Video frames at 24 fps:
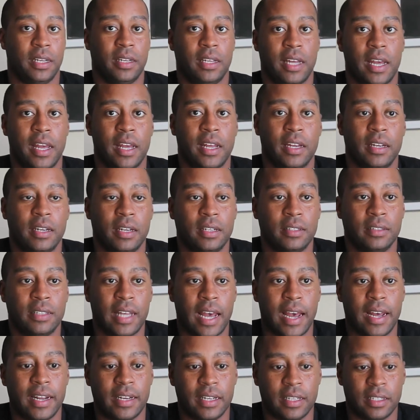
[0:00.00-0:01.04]
and
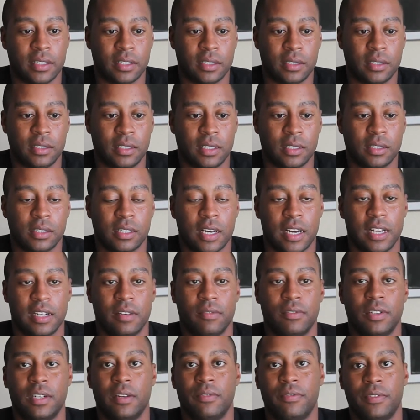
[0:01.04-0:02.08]
that is just kind of
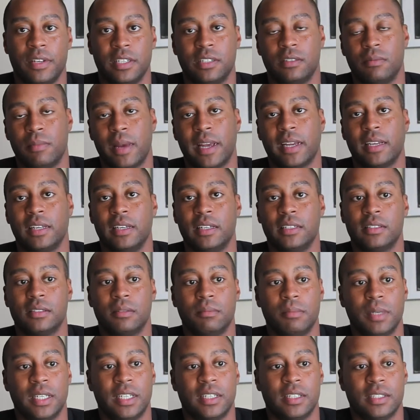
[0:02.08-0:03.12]
a defense mechanism,
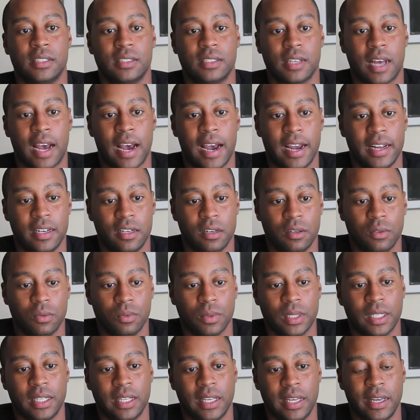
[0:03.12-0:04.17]
because I don't
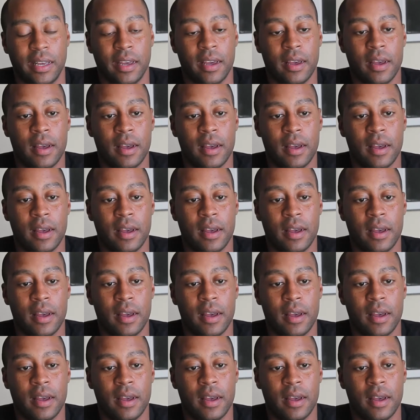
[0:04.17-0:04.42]
really